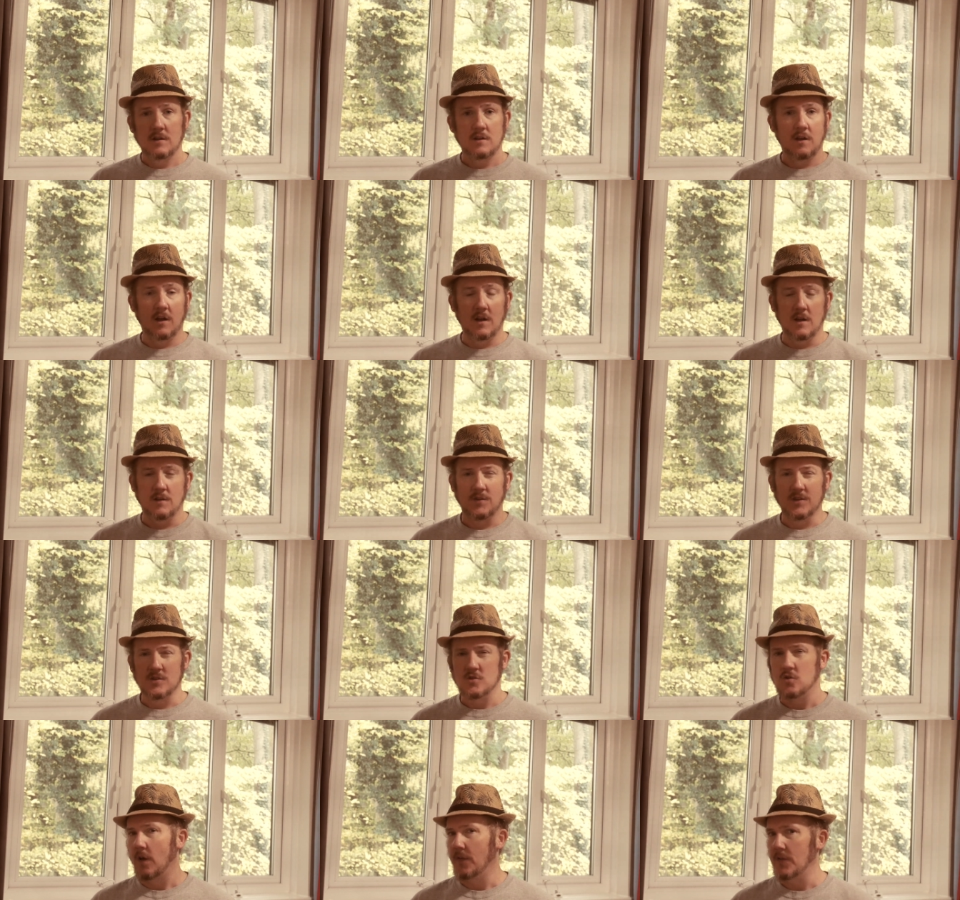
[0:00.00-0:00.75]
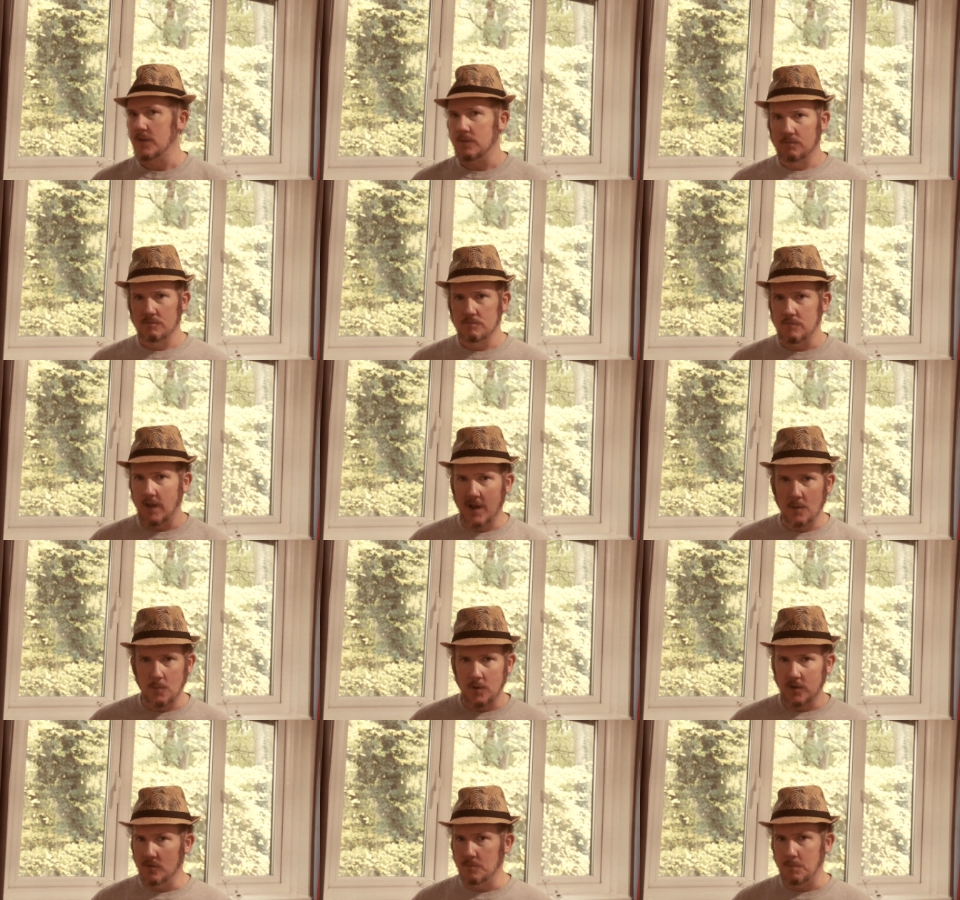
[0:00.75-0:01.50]
There's nothing
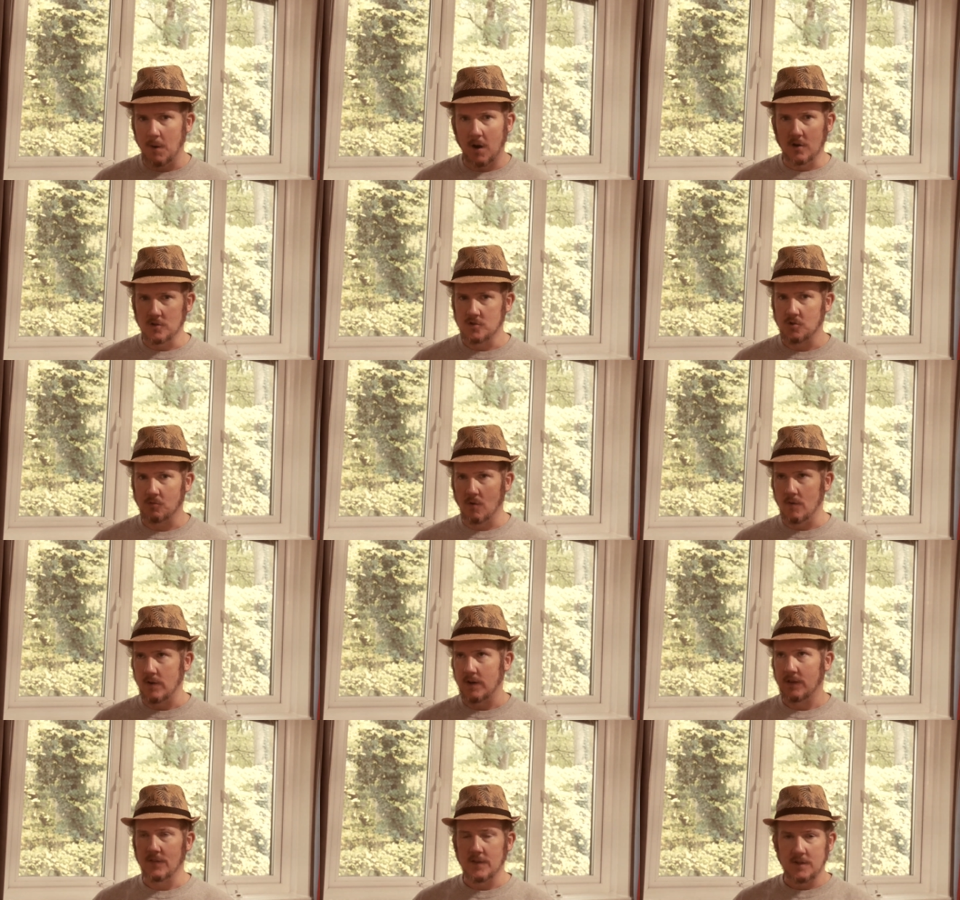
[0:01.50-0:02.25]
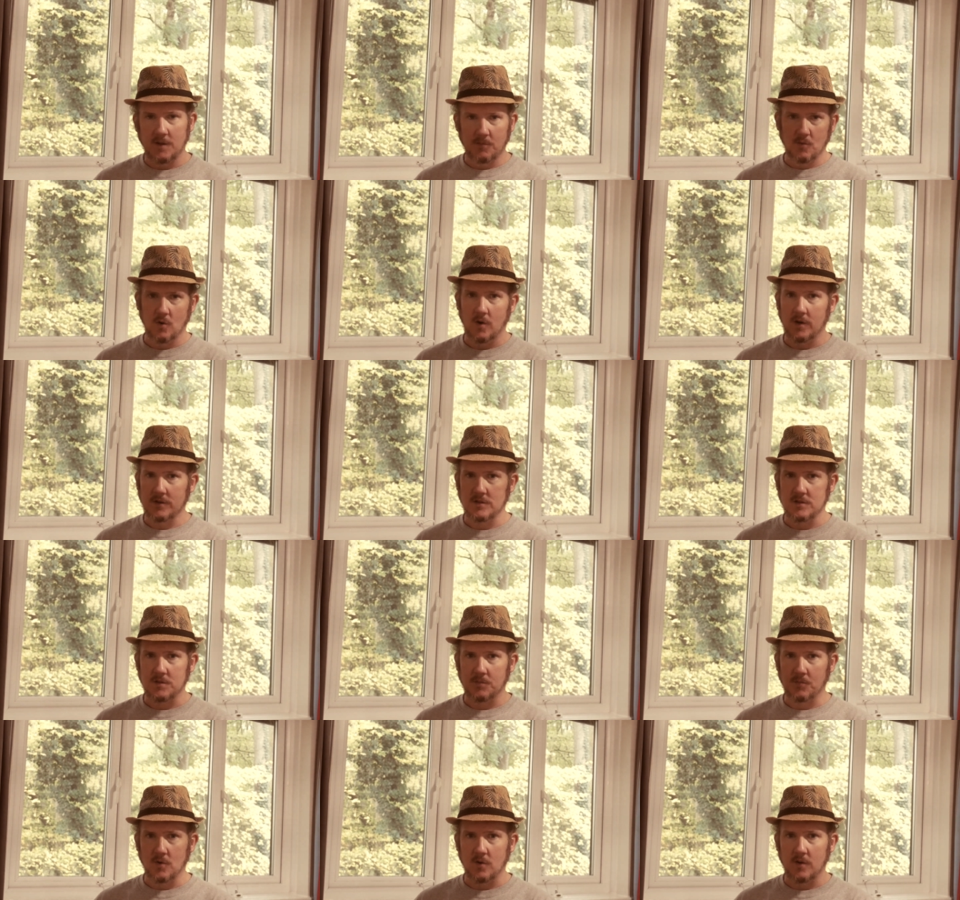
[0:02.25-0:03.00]
there where you barter or anything. The price
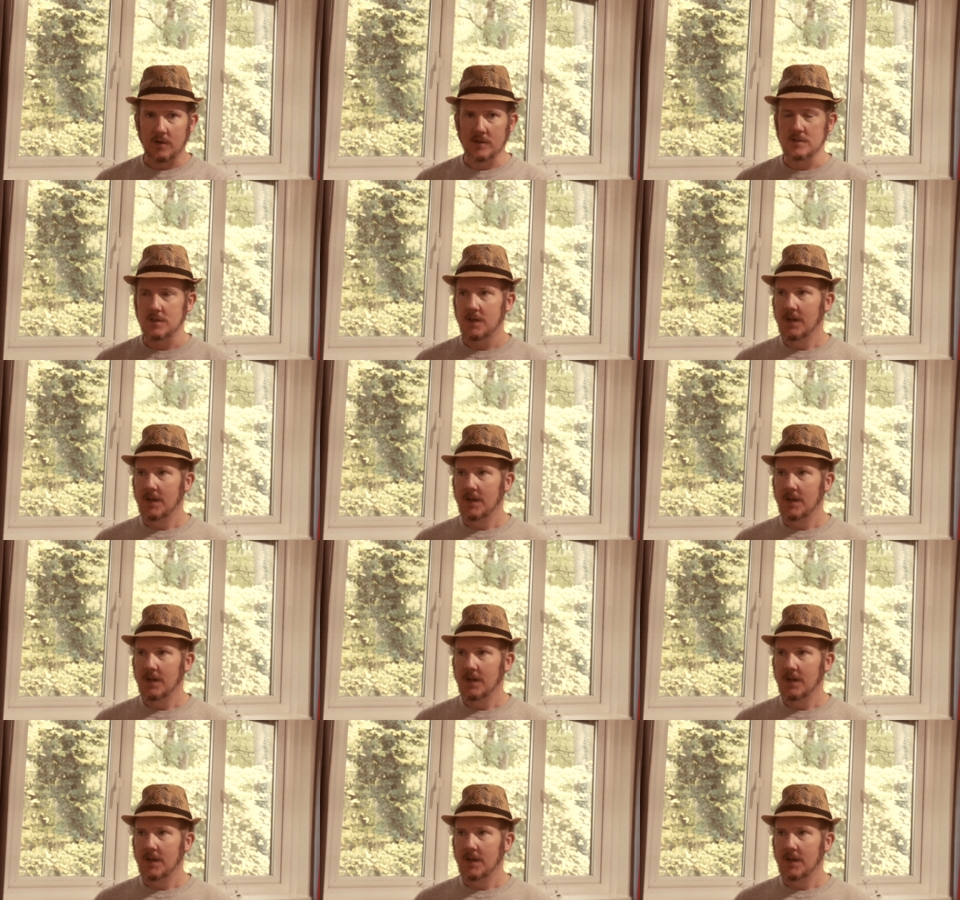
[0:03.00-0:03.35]
is the price.